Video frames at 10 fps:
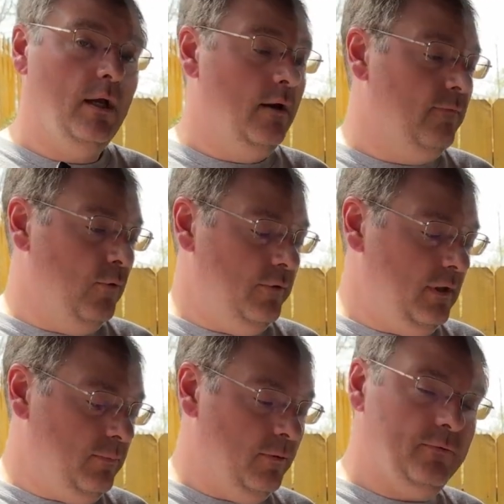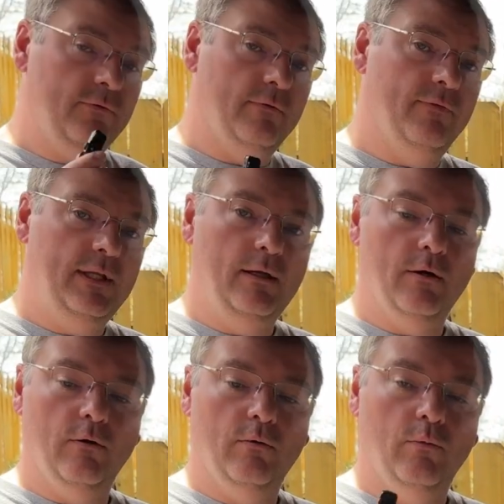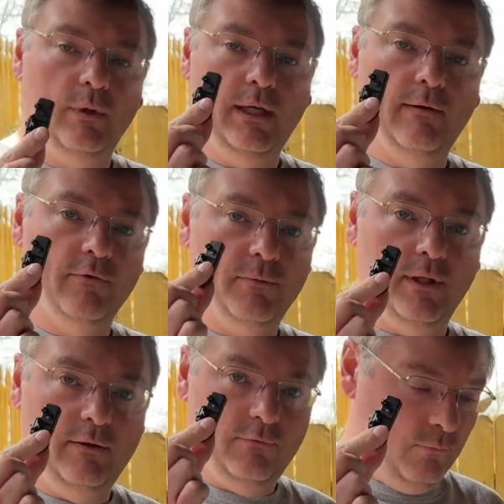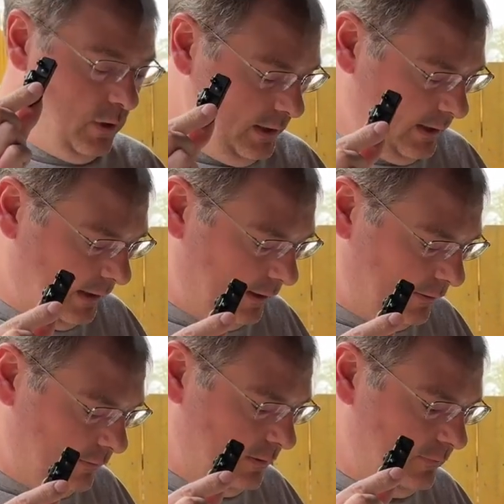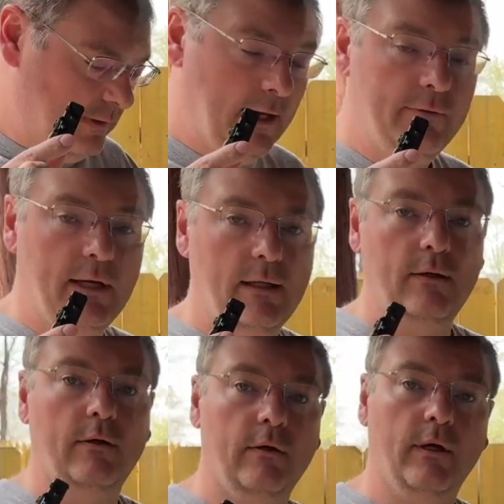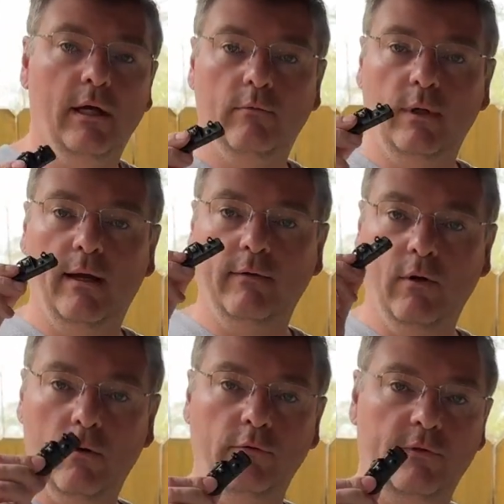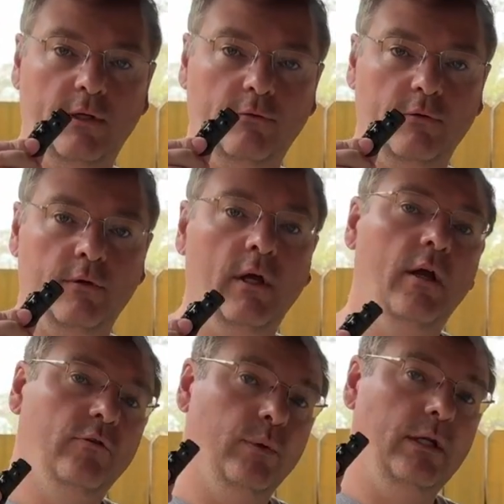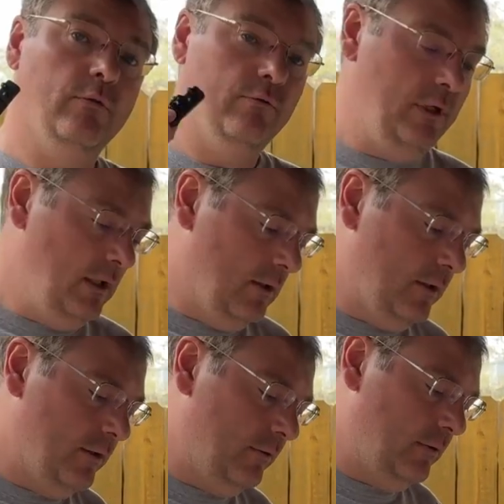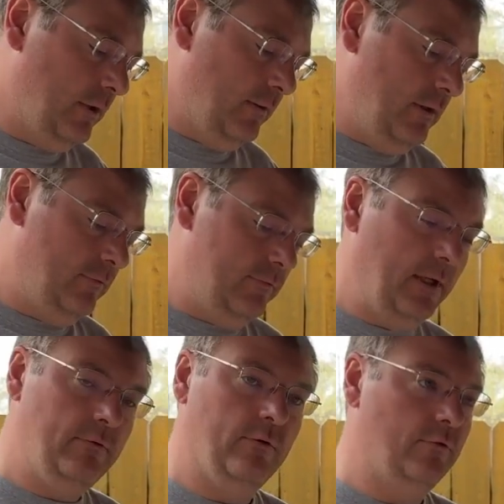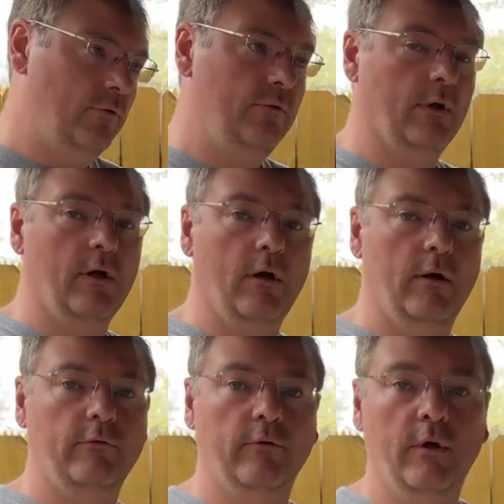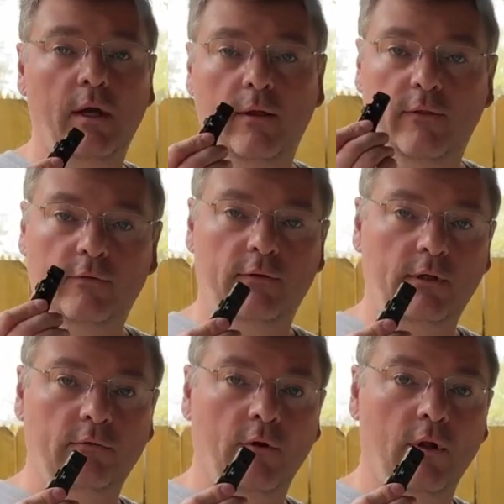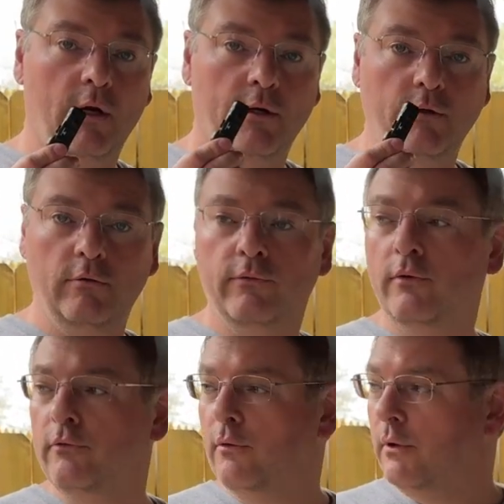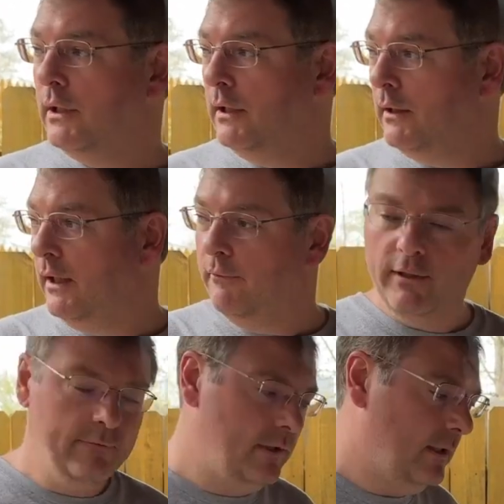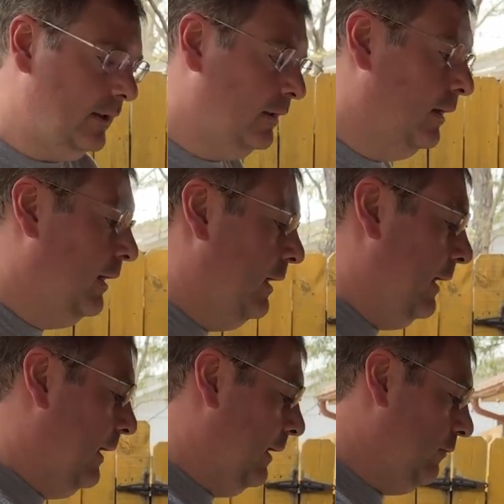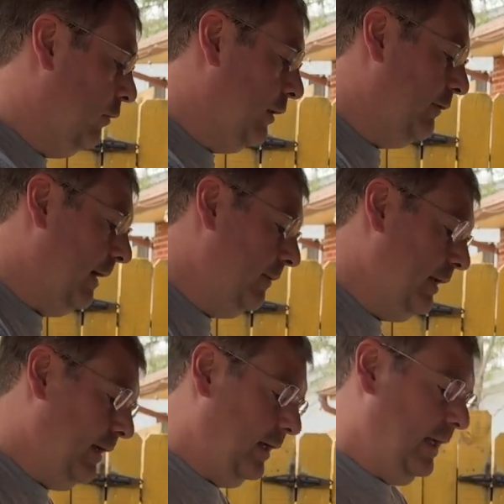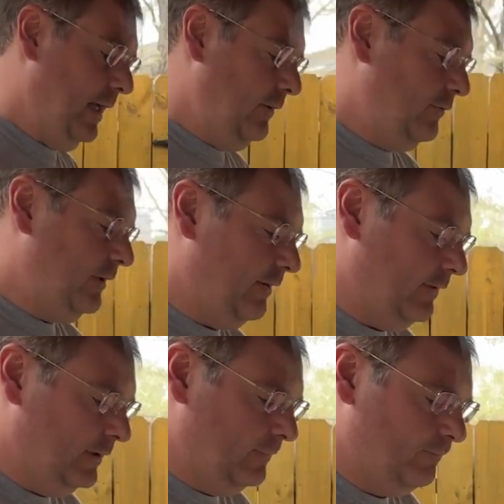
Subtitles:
for the purpose of the video, we have replaced one tire, this guy right here, and we have the old sensor, so we need to relearn this sensor to the car. So this thing's no longer useful, so we're going to get rid of it there. And we're going to grab the K7,